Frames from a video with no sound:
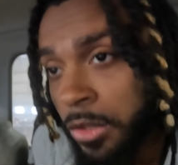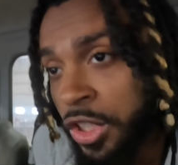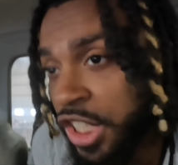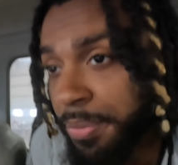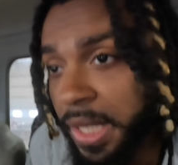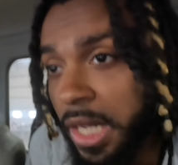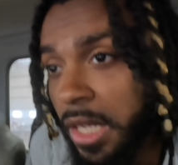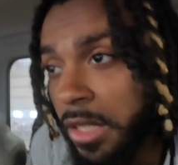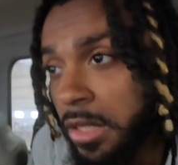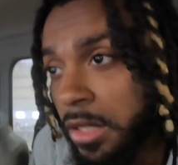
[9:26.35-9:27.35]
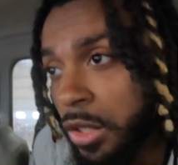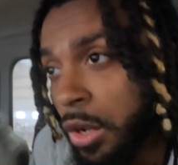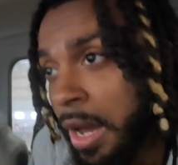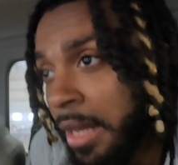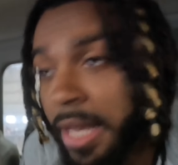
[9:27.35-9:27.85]
just because, you know,
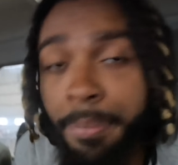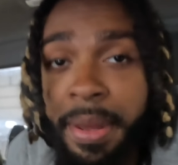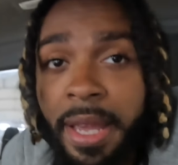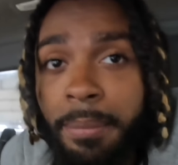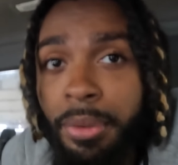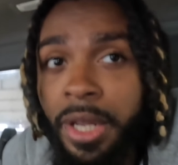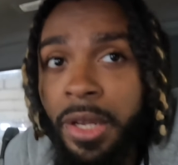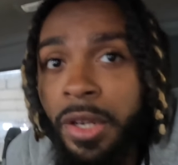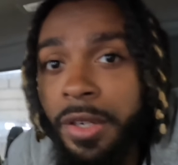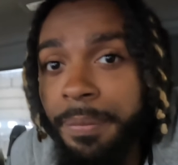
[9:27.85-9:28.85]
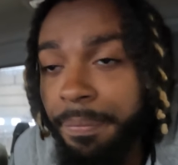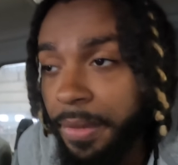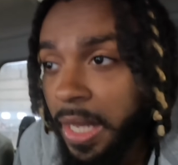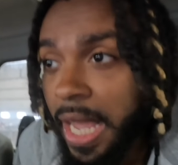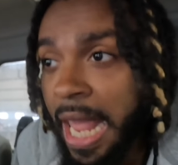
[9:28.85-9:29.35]
I get paid pretty good
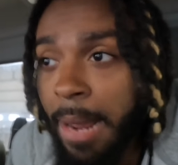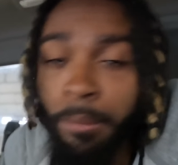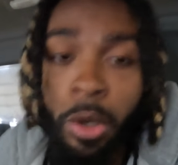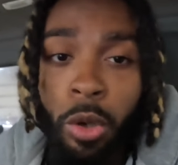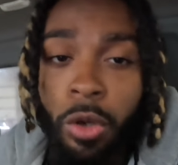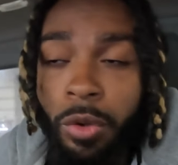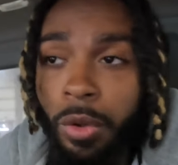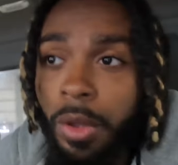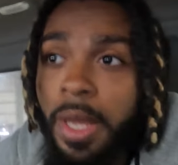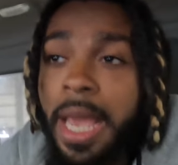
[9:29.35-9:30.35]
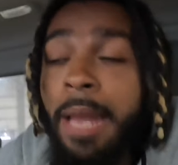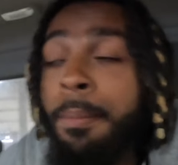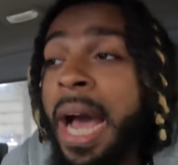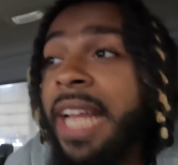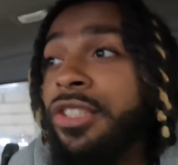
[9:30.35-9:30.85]
and I'm local. And
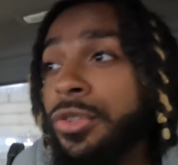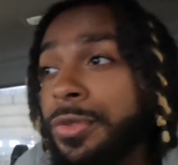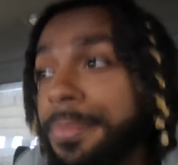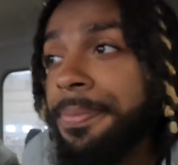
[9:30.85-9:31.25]
mind you,